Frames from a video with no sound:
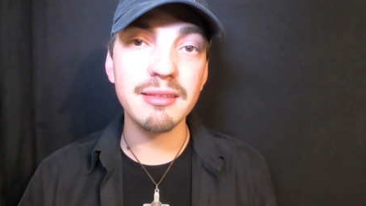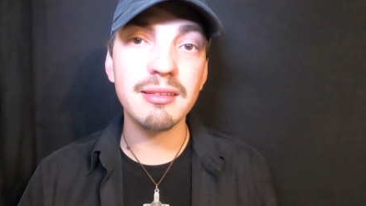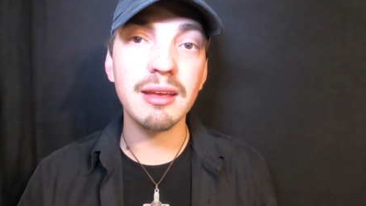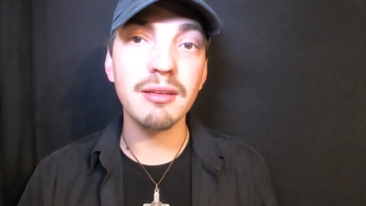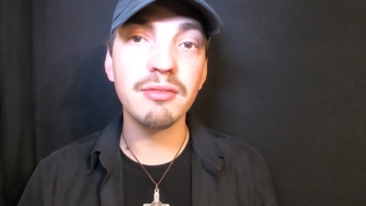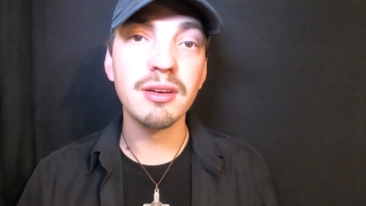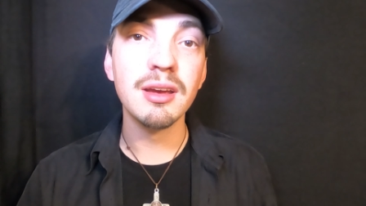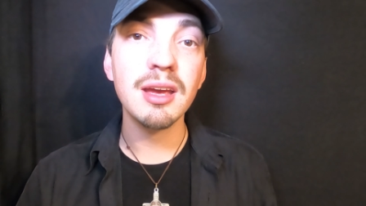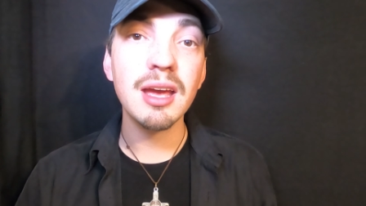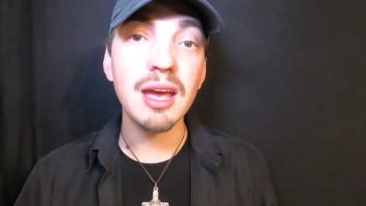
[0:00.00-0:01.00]
instead of
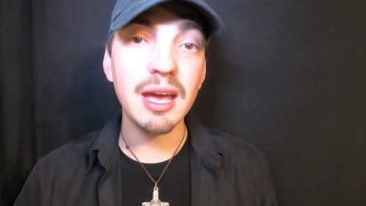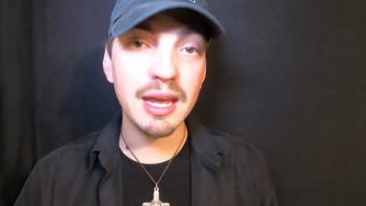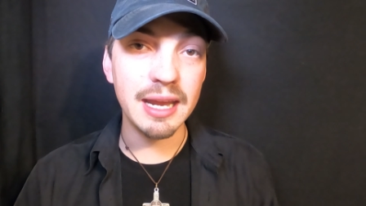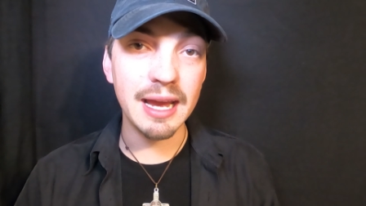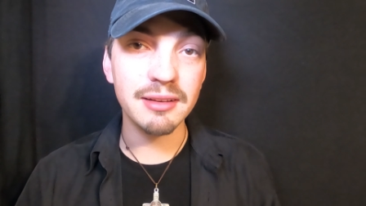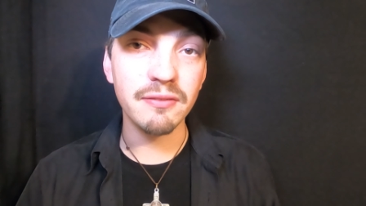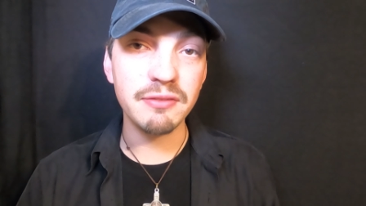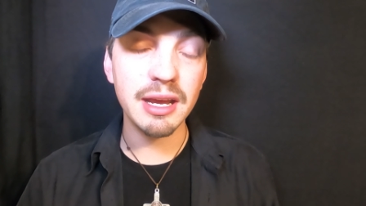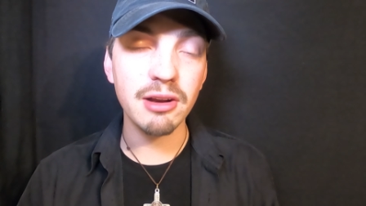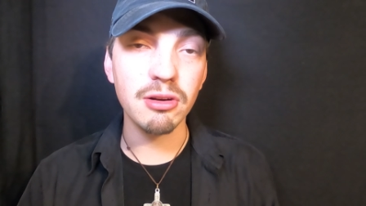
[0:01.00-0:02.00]
an act
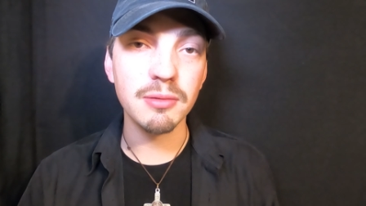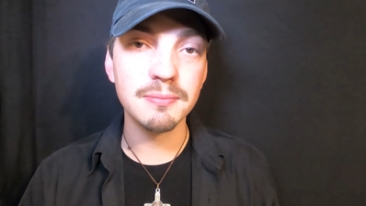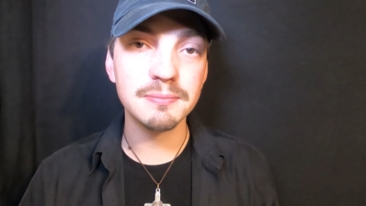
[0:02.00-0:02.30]
of terror?